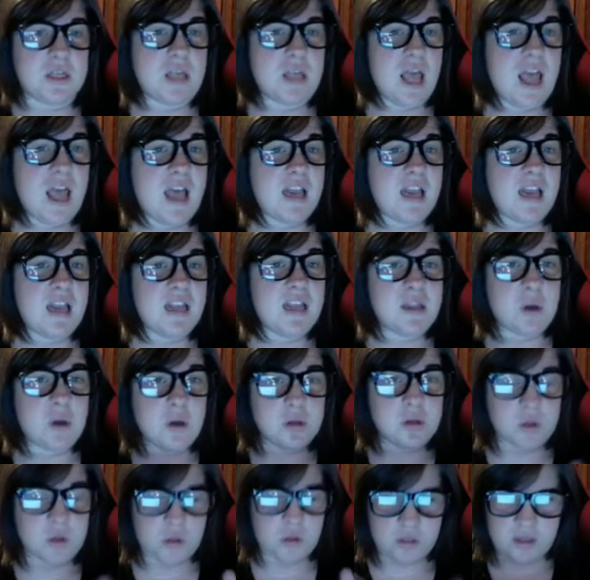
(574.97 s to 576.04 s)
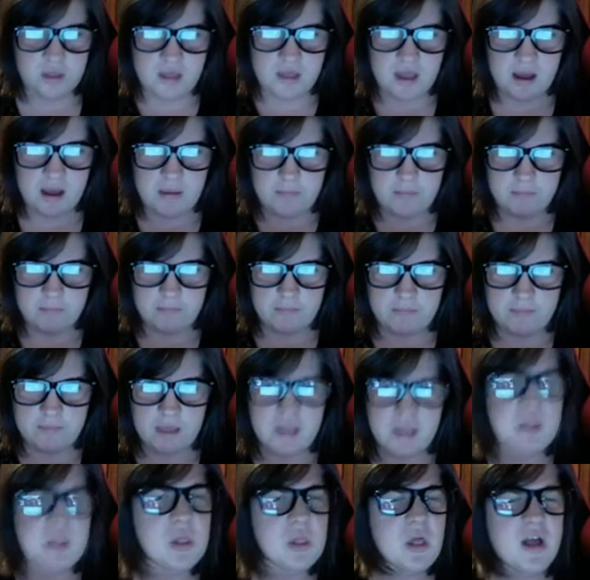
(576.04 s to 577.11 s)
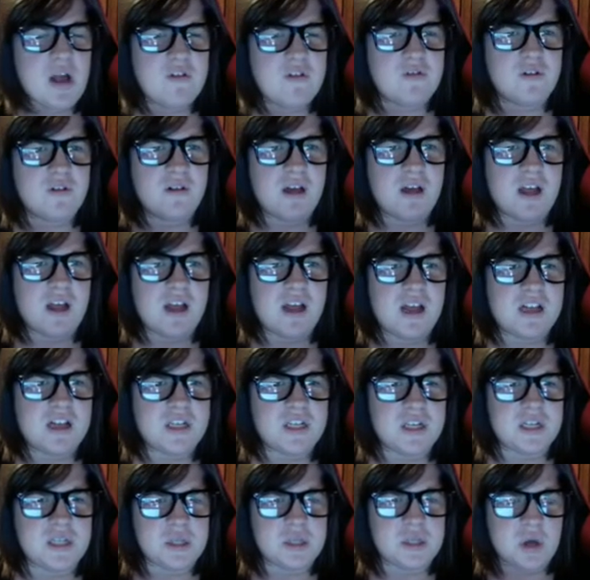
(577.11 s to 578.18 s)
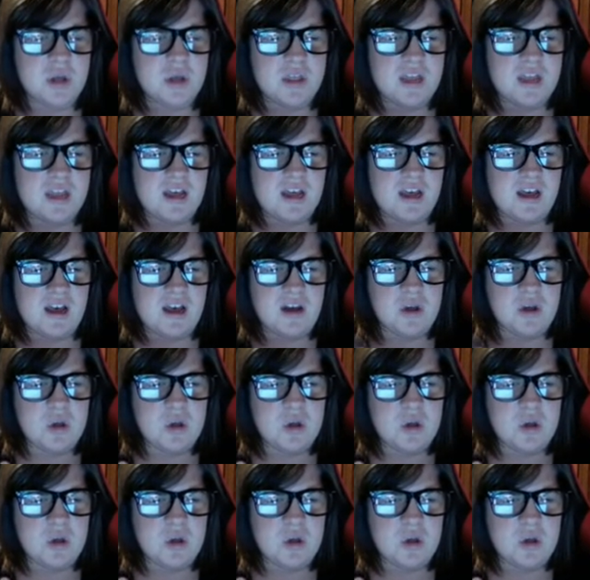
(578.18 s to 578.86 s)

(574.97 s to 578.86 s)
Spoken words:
And he's also the, in the live stream, I actually saw that,